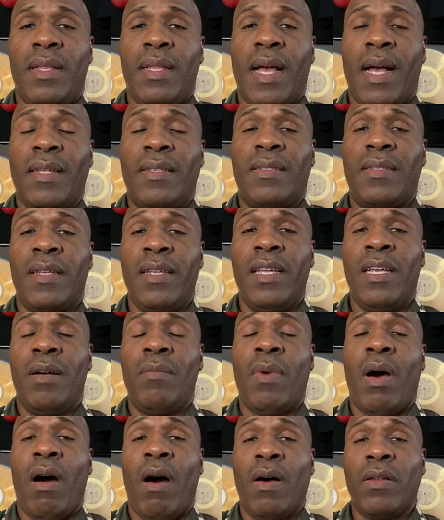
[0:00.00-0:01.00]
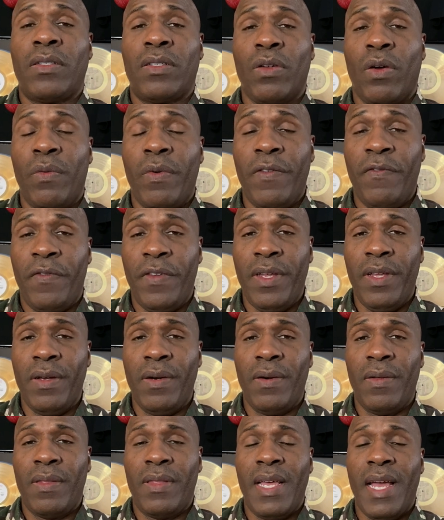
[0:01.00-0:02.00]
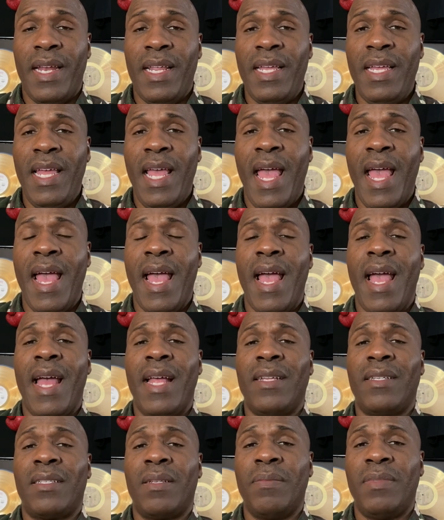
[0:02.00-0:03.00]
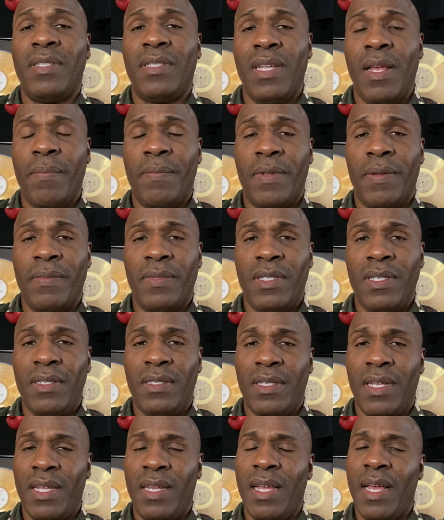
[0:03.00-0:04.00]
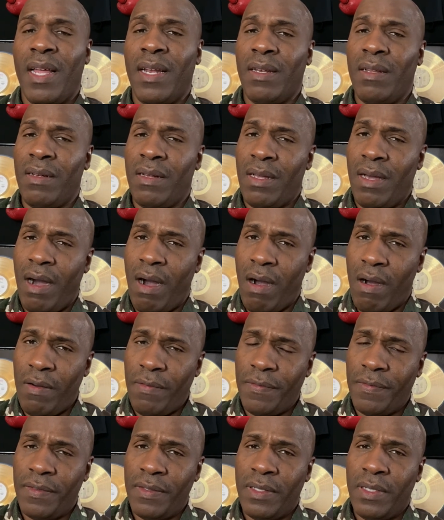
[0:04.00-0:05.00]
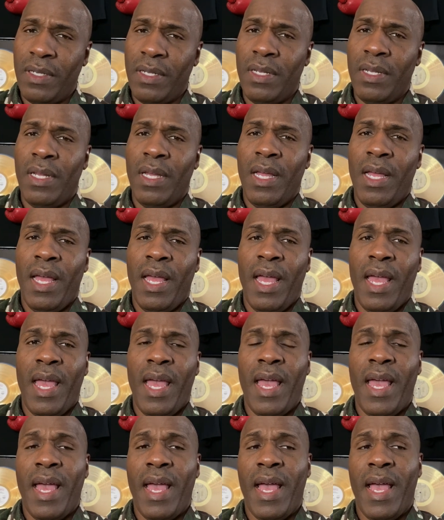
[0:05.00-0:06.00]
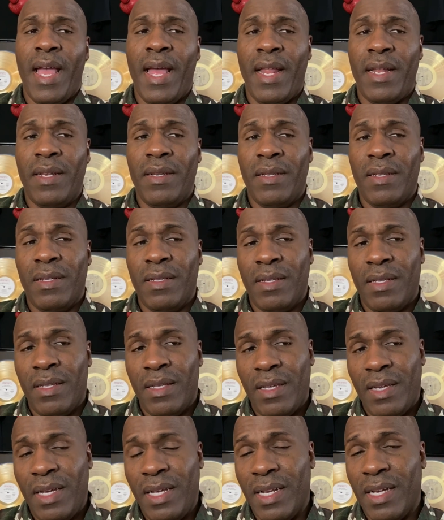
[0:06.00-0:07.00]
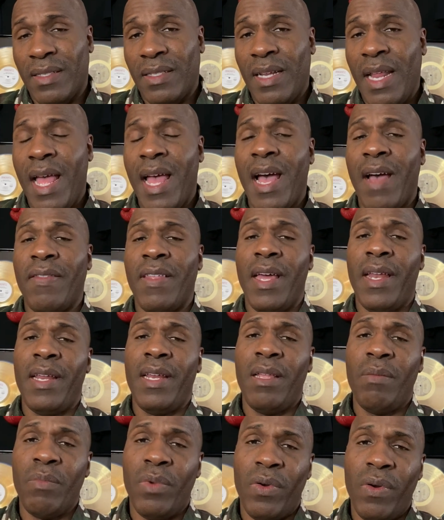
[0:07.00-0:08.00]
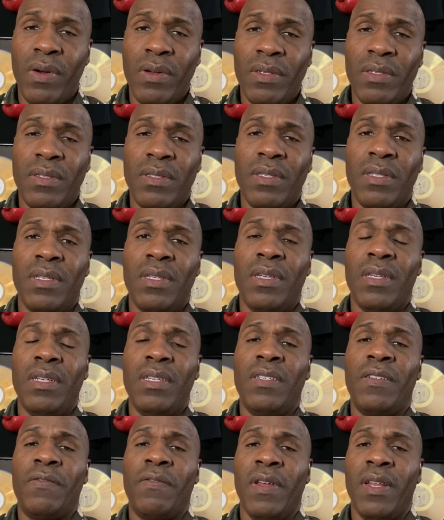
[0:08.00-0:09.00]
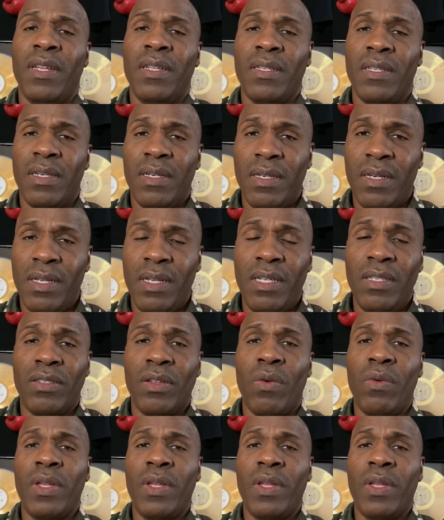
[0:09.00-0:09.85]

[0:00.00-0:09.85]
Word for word: Now, Slim also revealed that he had some symptoms. He said he had a little cough and he doesn't have that anymore. He's feeling good, he's